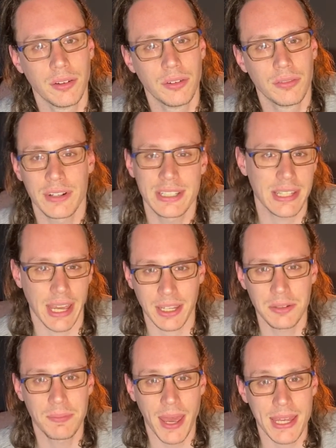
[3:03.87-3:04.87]
for
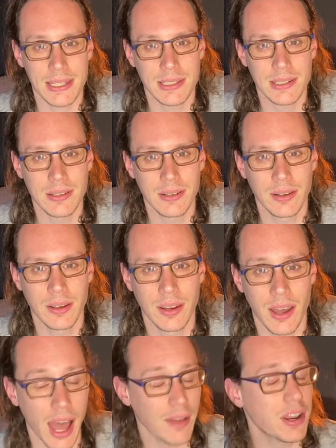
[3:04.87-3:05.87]
second best.
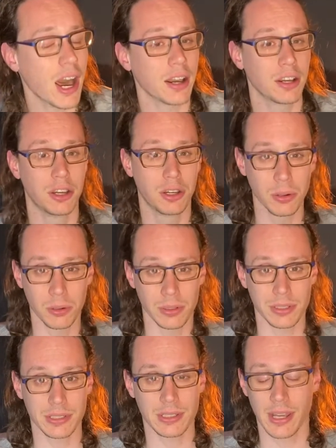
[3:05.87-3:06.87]
I've got
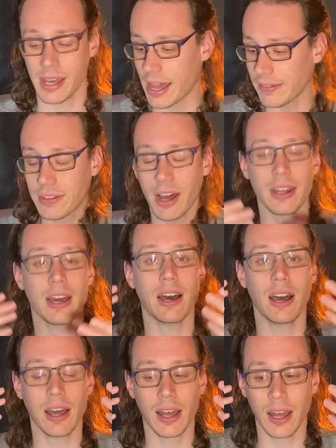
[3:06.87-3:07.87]
goals, I've got
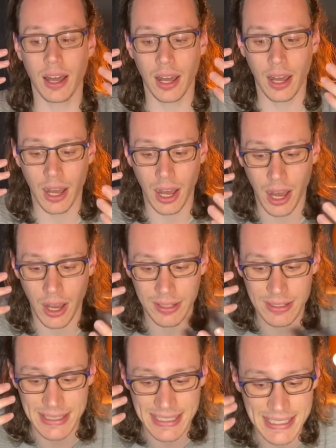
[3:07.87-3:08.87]

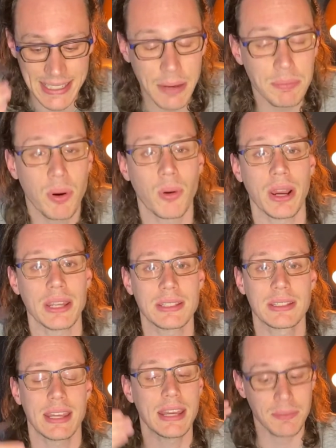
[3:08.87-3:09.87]
set
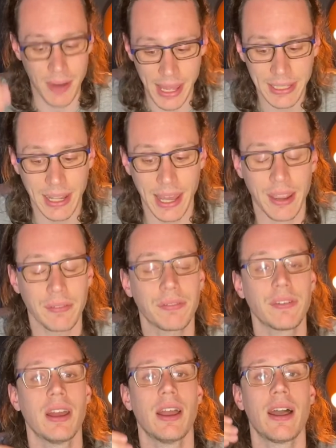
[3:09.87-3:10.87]
points in my life
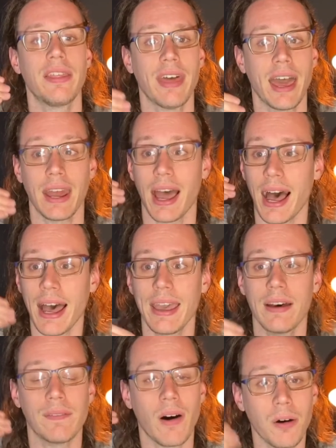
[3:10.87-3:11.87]
that I
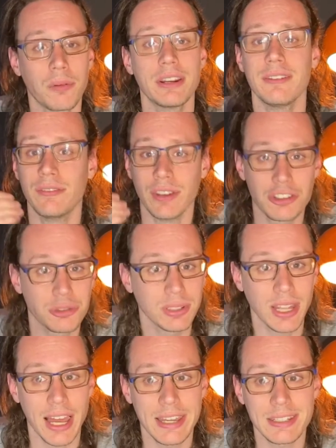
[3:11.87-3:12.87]
have already
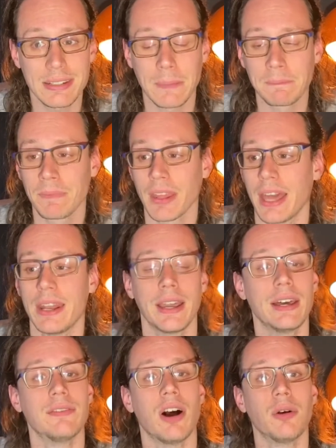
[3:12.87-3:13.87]
visualized, and I
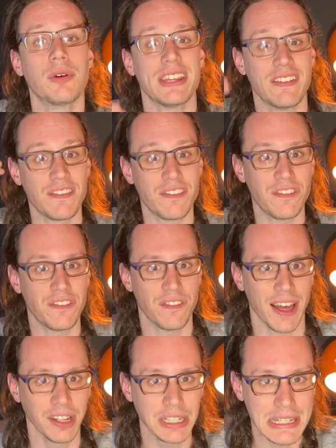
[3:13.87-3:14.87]
have already
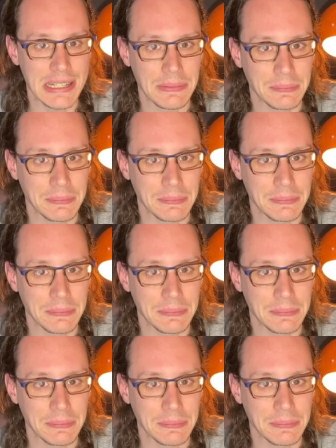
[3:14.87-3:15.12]
felt,